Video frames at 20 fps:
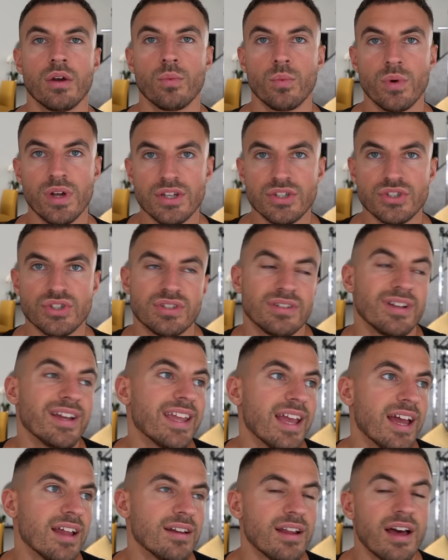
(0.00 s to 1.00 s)
which
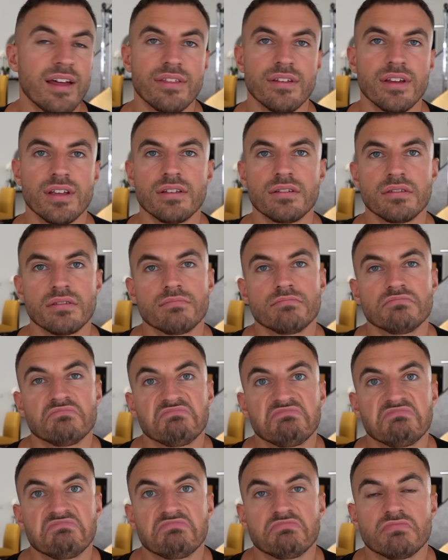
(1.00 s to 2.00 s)
again, I think
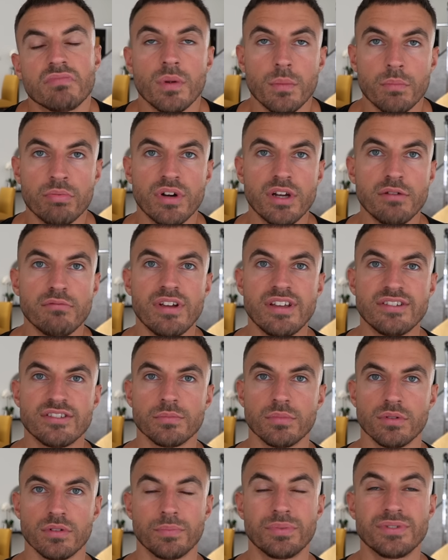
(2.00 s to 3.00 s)
pretty
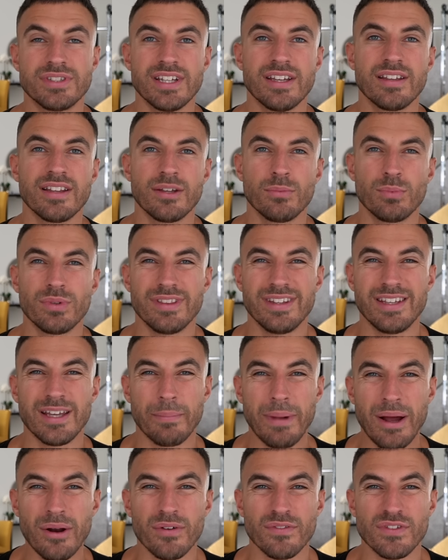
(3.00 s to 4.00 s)
reasonable, particularly with the
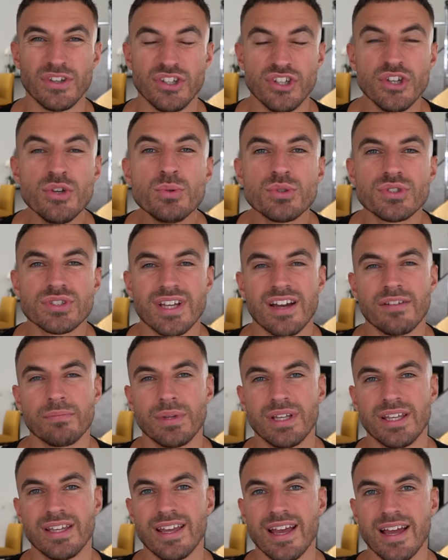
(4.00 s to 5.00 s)
amount of use I've
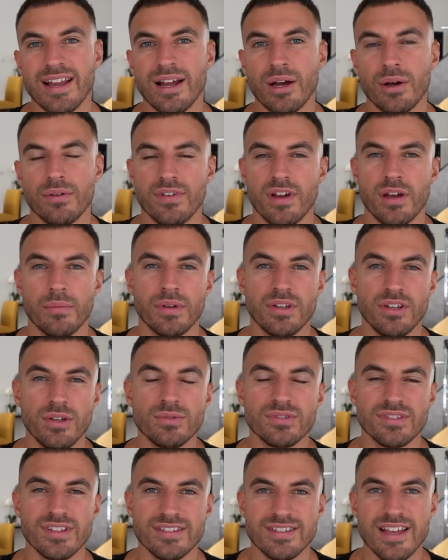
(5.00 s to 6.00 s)
been getting out of it. I've been
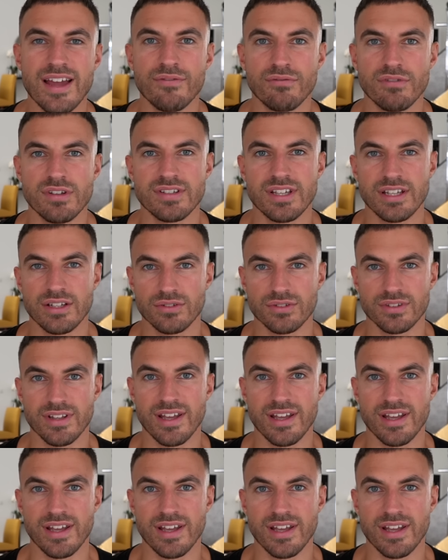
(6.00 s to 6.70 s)
using this every single